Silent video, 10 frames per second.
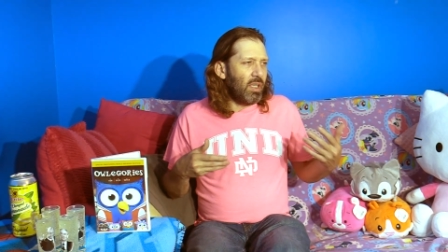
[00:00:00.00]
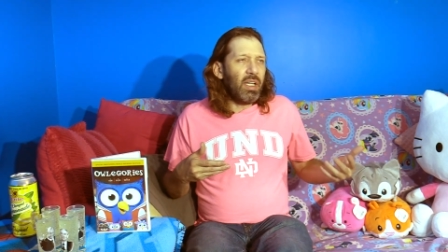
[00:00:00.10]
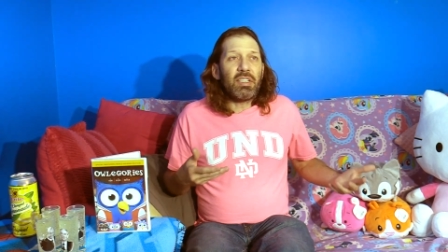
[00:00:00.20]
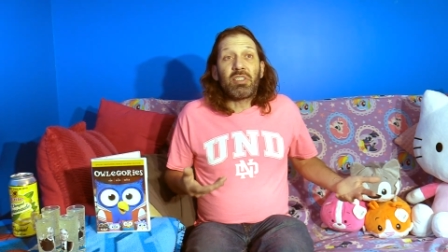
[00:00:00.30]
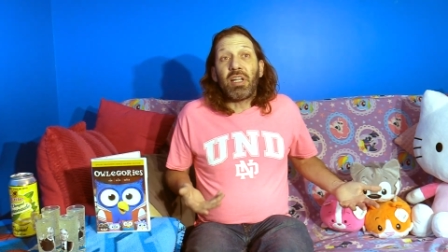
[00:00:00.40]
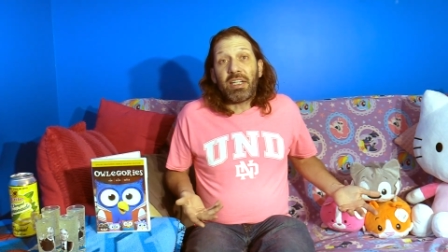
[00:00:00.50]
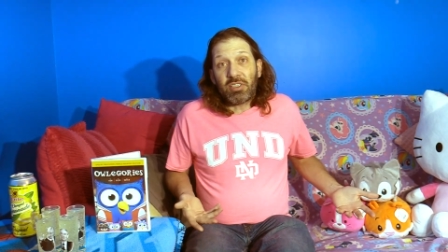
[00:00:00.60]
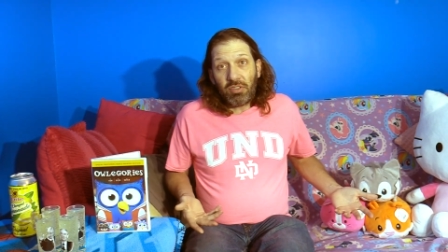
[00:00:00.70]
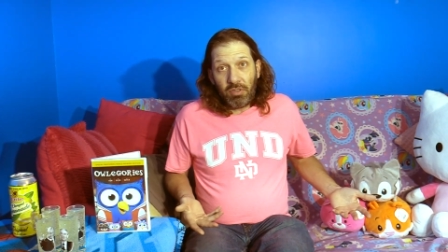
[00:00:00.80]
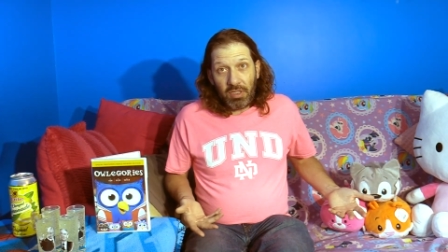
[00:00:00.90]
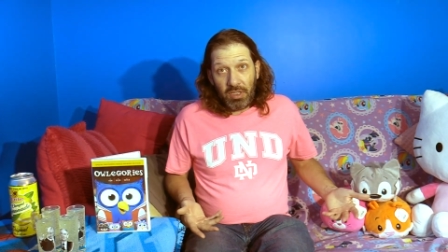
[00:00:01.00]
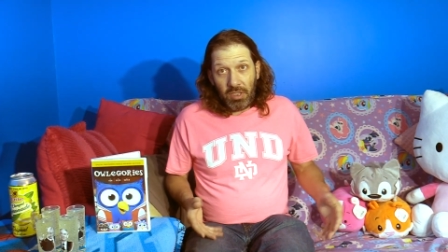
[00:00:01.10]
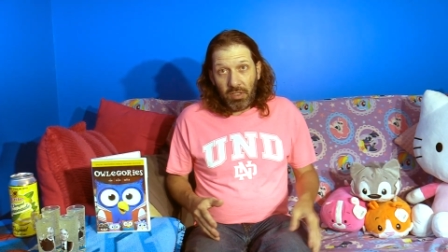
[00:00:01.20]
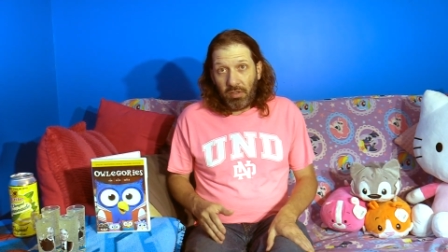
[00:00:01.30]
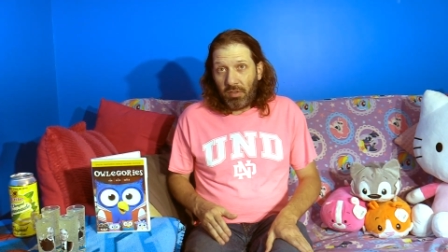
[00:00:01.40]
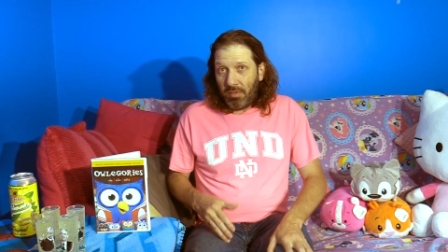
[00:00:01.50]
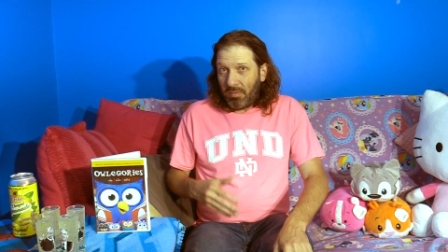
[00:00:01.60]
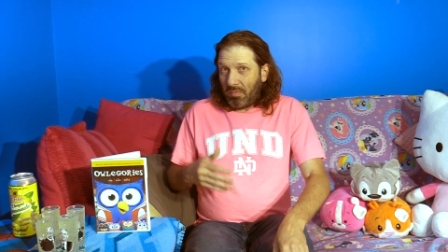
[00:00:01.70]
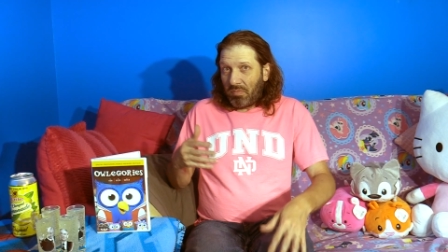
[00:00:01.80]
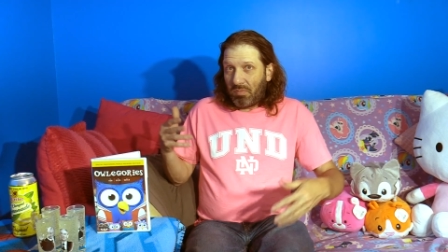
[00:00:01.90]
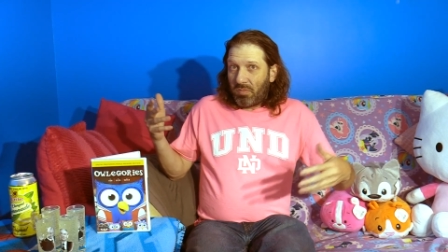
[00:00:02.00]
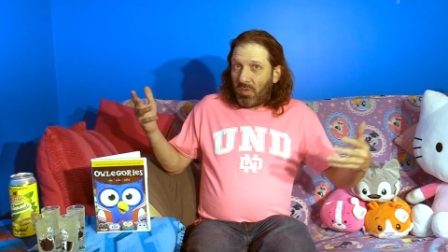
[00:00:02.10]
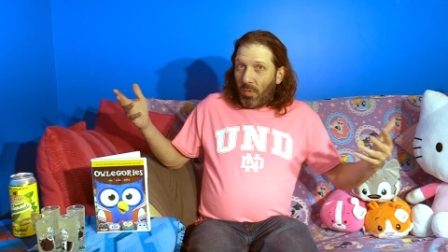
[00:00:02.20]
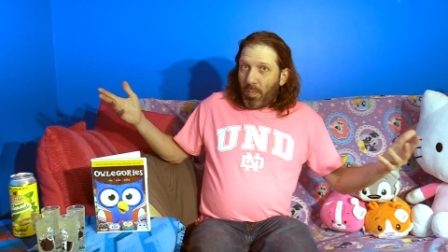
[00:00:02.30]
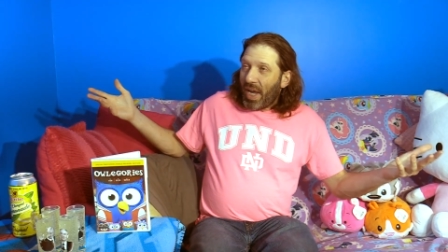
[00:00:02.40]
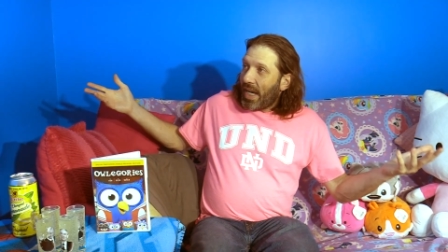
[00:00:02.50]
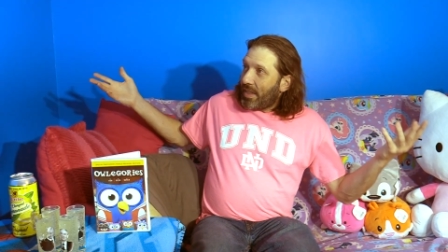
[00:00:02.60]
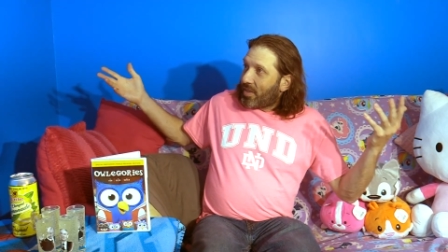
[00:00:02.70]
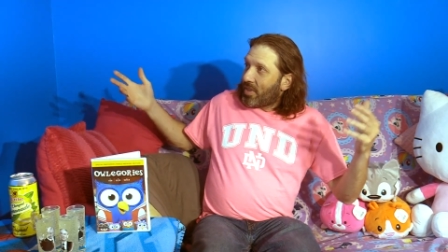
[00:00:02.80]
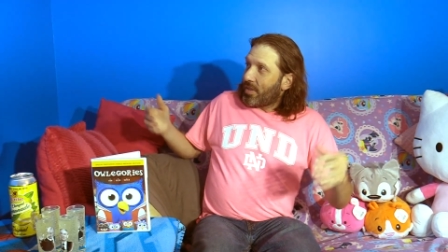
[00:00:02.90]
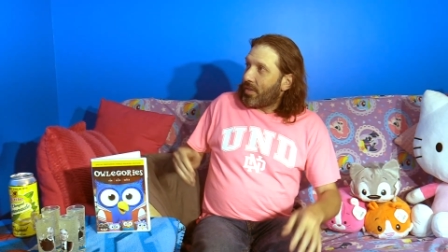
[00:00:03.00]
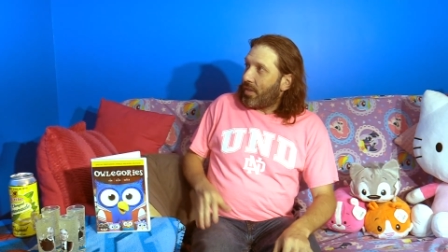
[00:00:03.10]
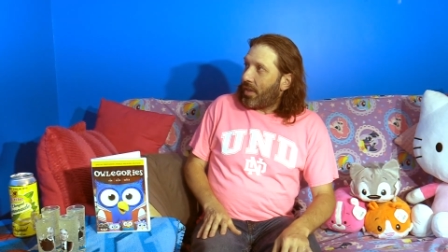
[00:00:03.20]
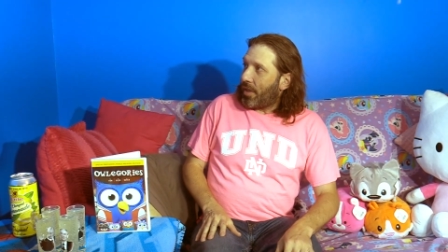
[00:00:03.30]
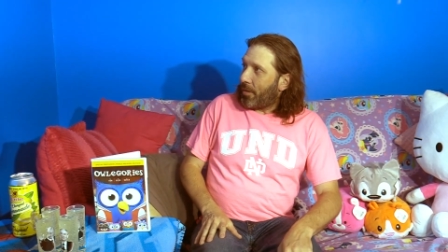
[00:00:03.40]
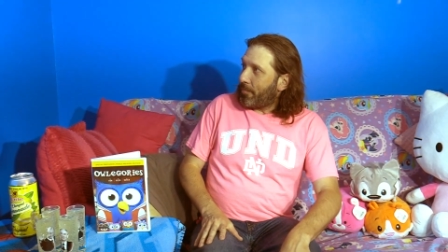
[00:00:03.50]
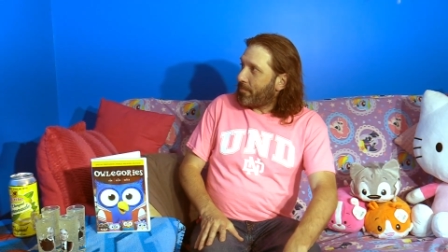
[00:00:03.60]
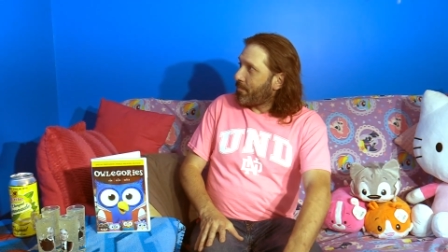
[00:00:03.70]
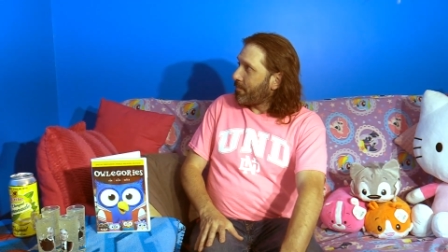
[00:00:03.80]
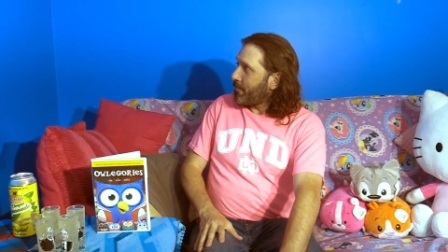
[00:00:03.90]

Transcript: it's nicer in here. New paint. Um,